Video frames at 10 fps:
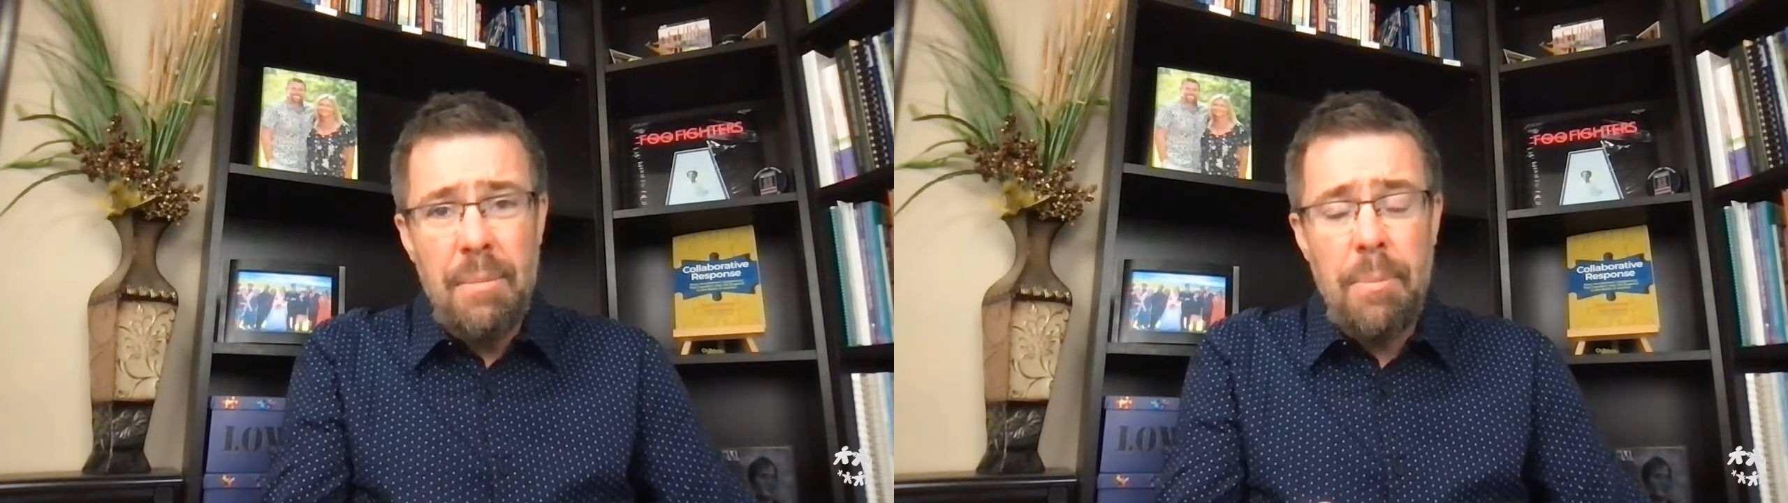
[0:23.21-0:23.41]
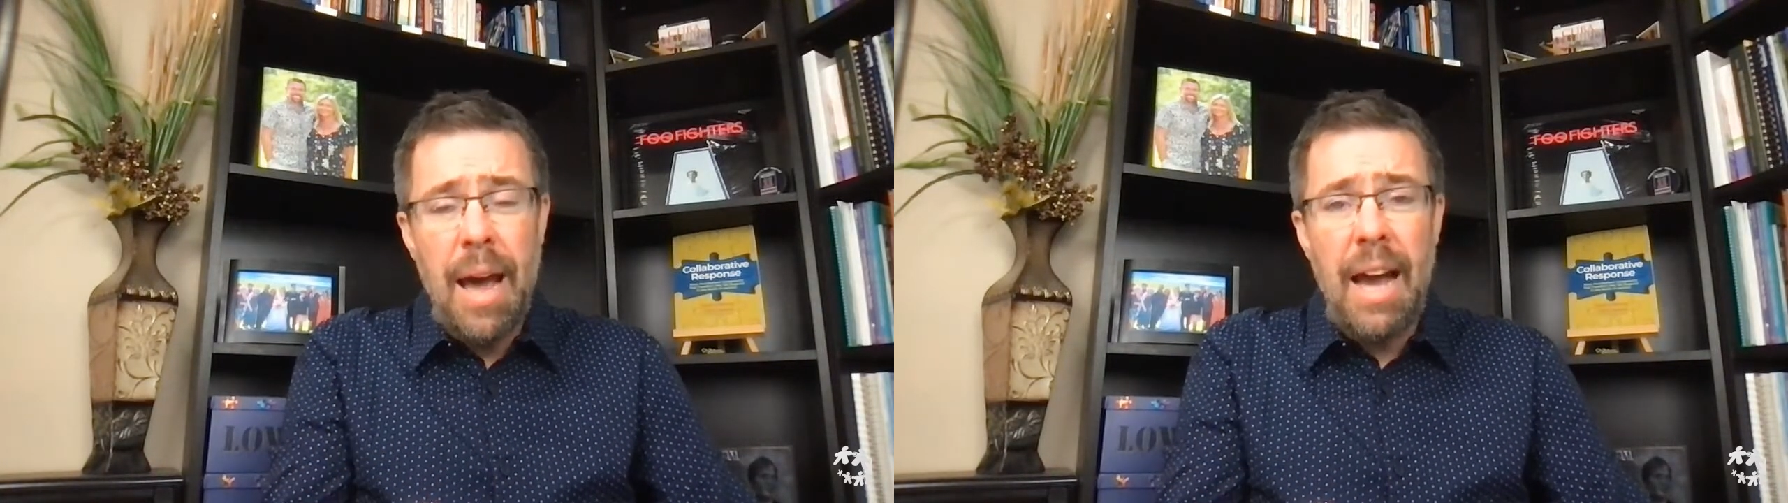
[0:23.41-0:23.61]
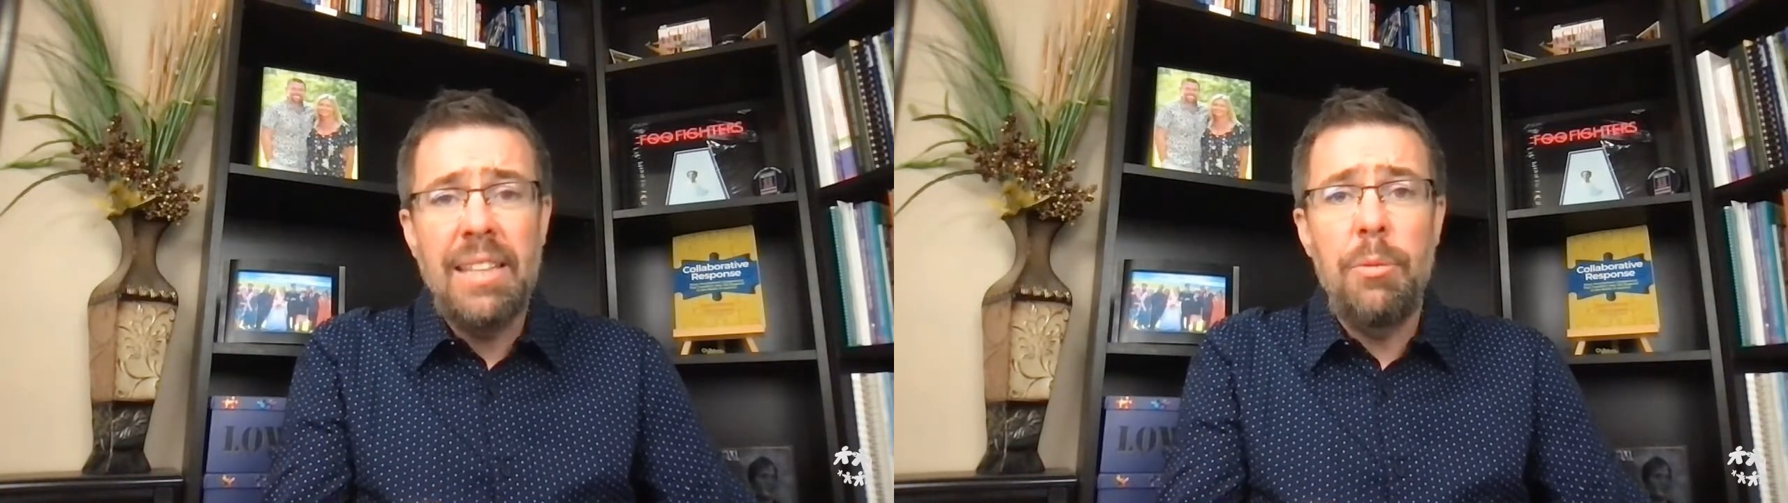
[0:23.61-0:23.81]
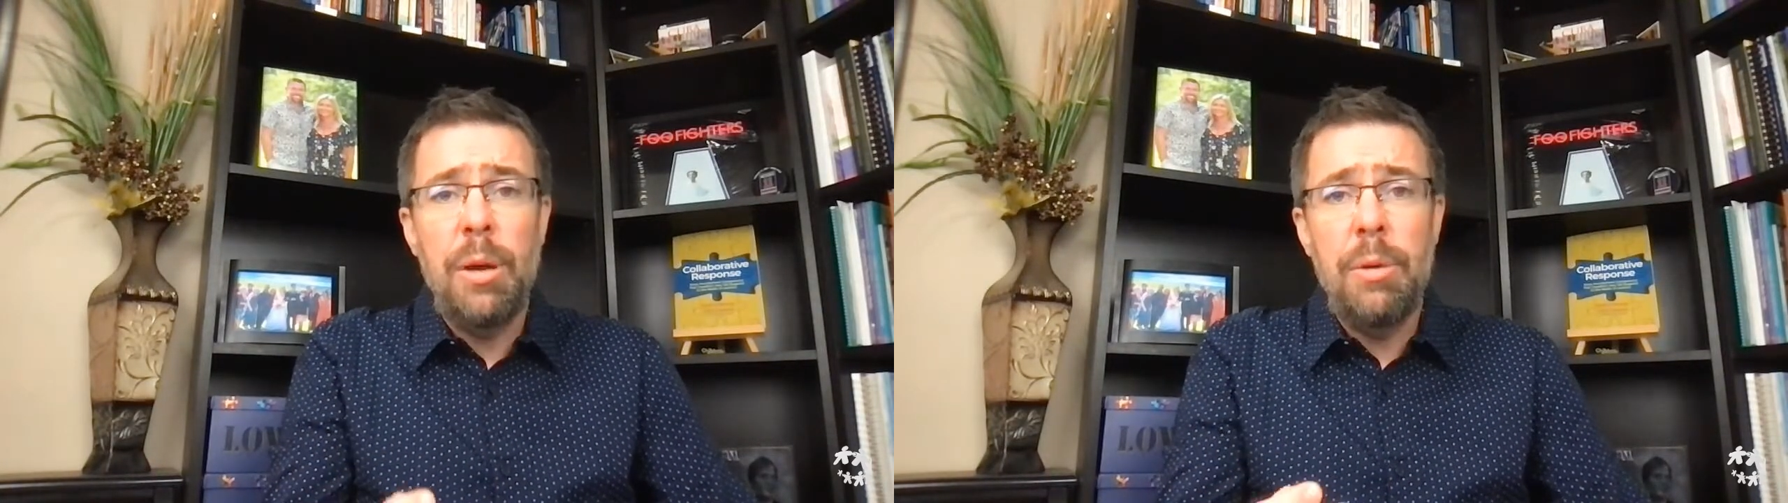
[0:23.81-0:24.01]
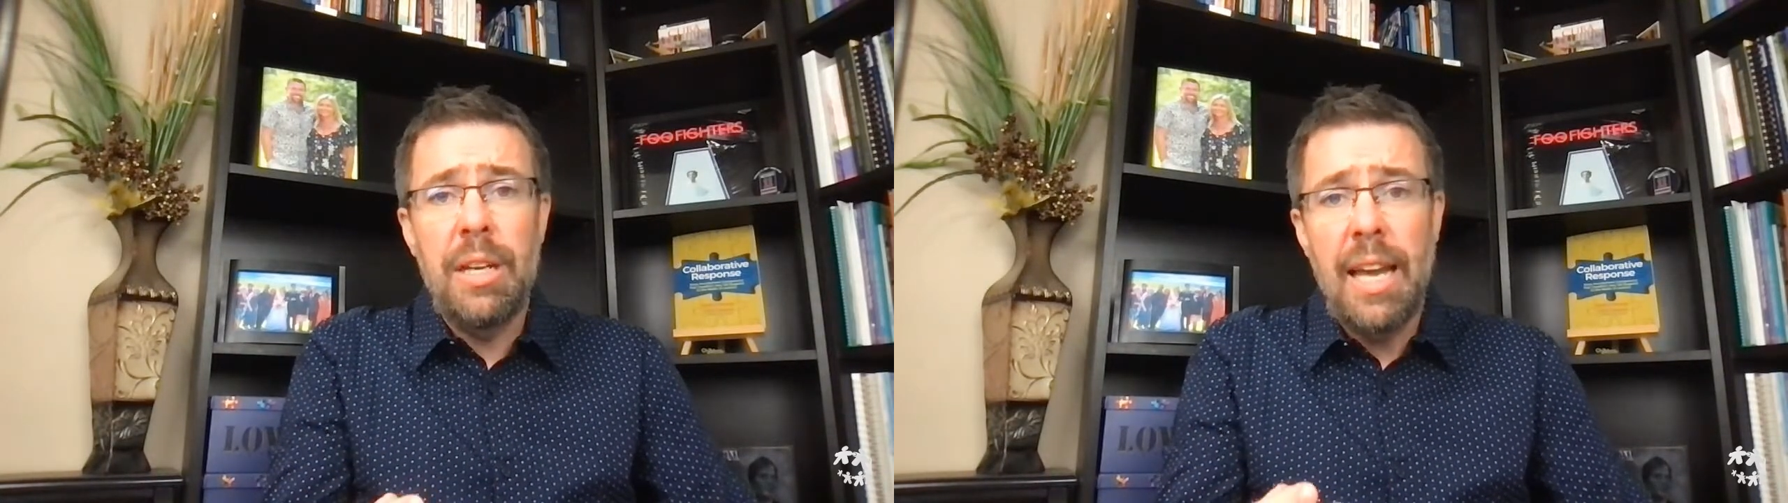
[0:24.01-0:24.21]
impact that
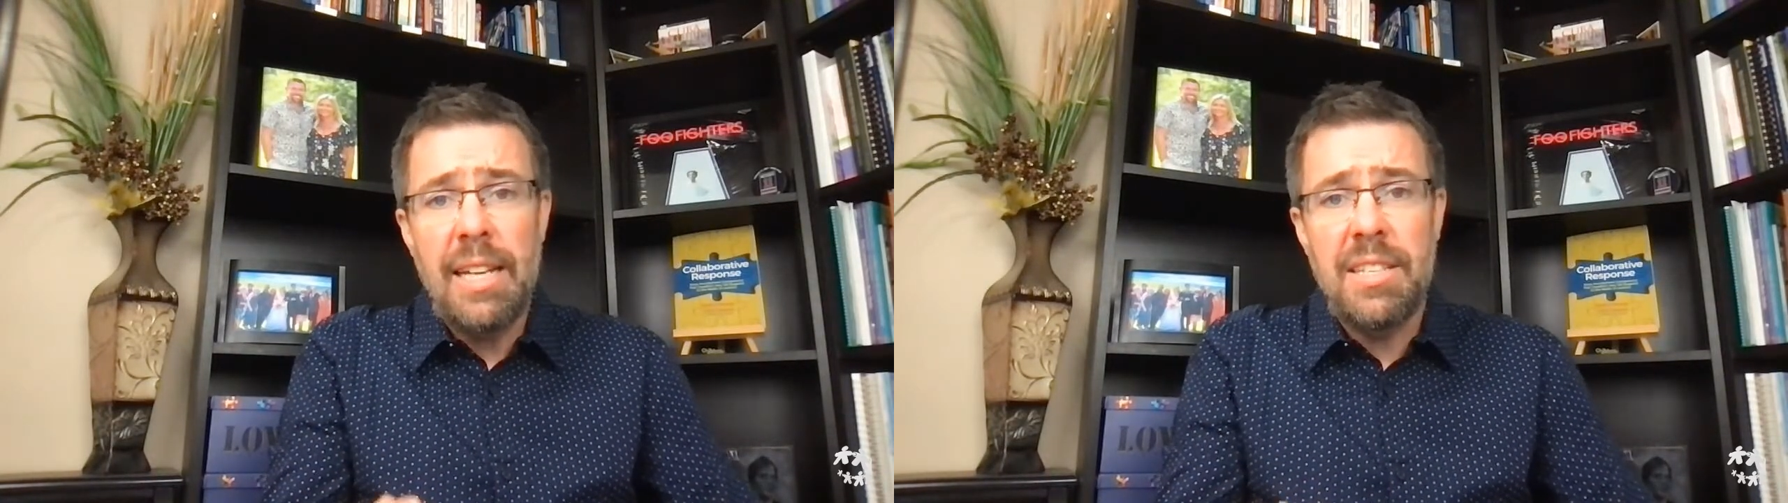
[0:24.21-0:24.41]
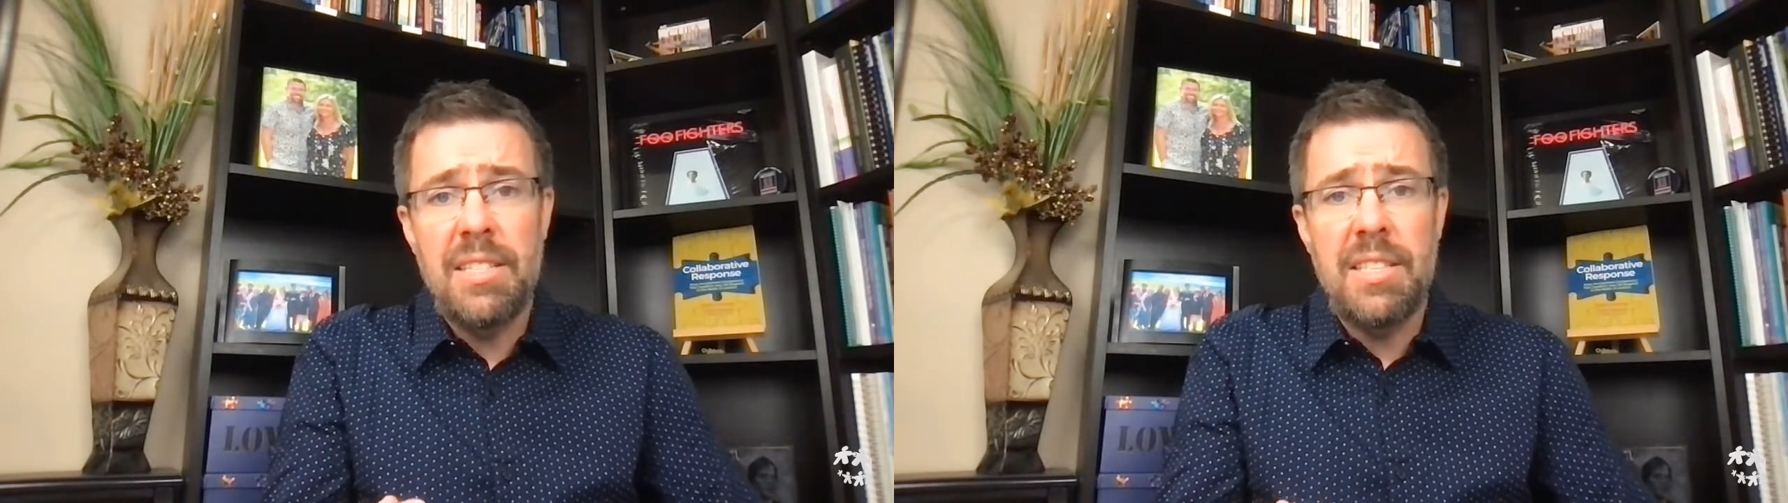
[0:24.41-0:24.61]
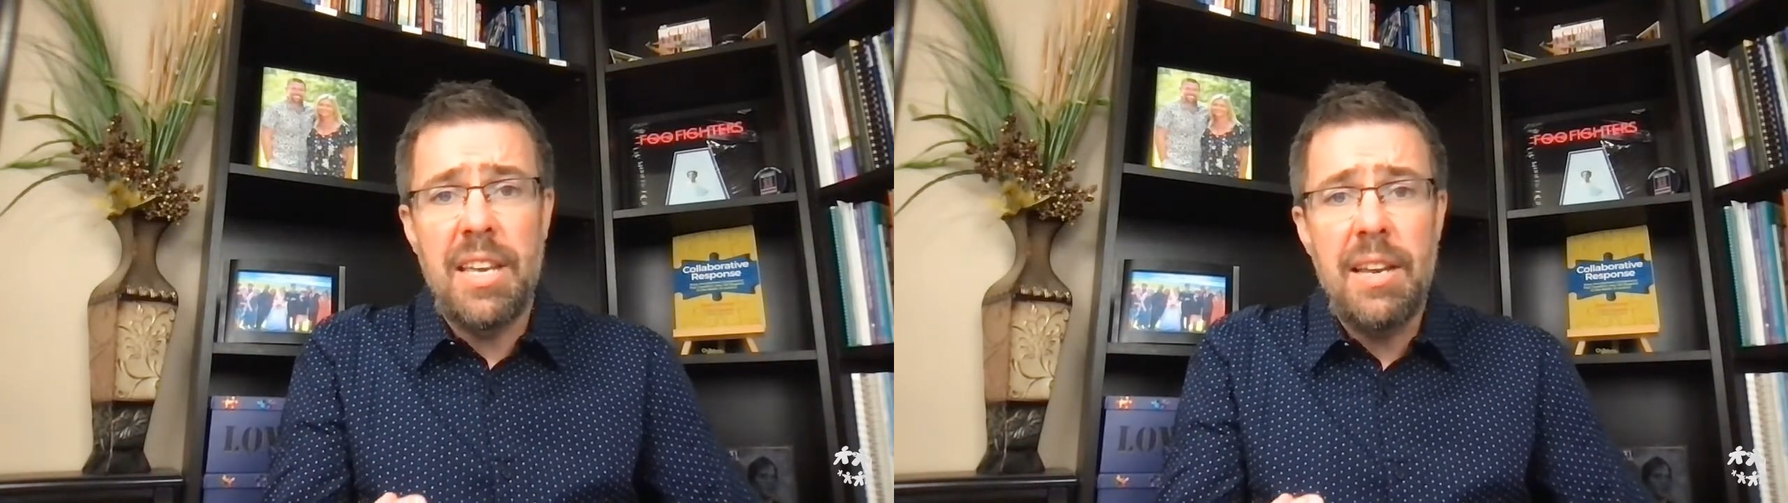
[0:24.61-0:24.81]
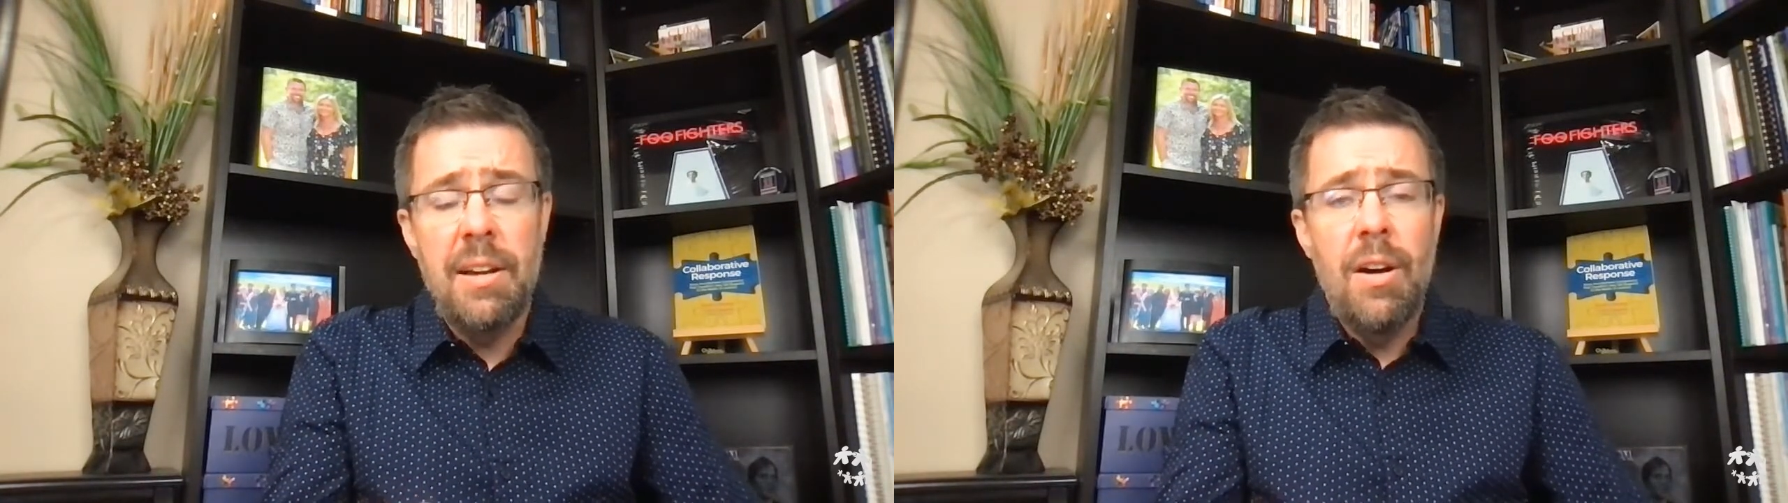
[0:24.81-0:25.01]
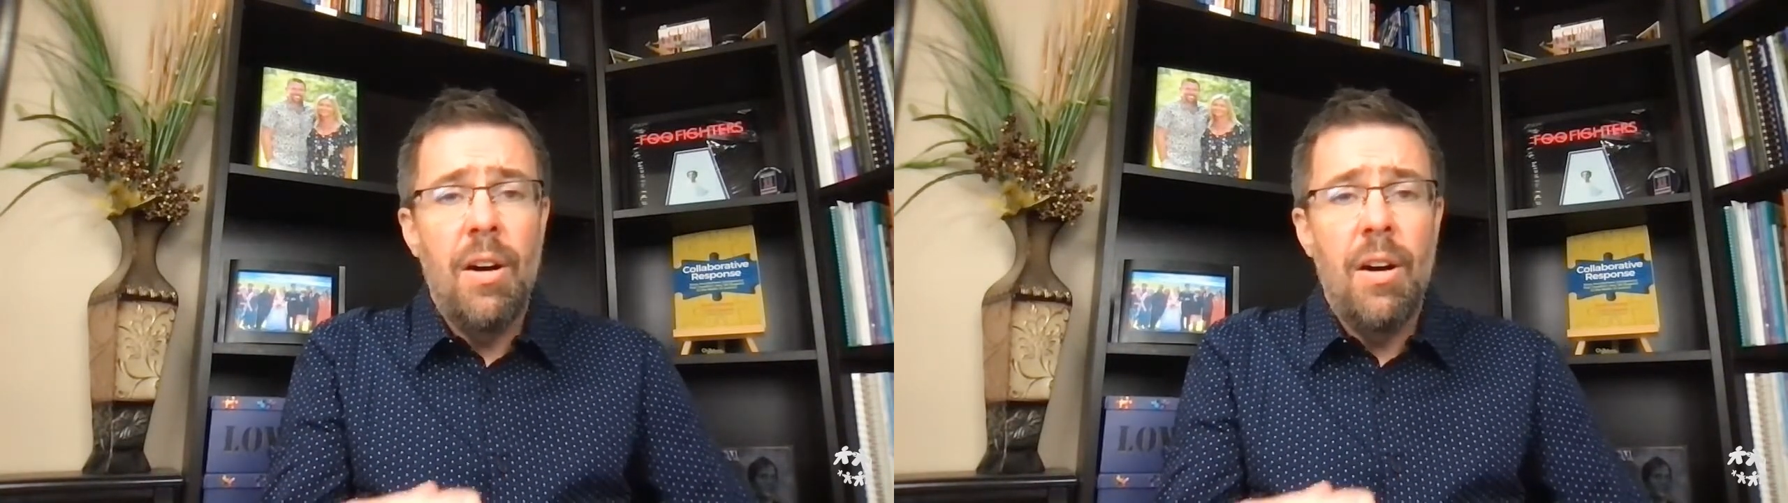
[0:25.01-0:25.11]
we would like to see,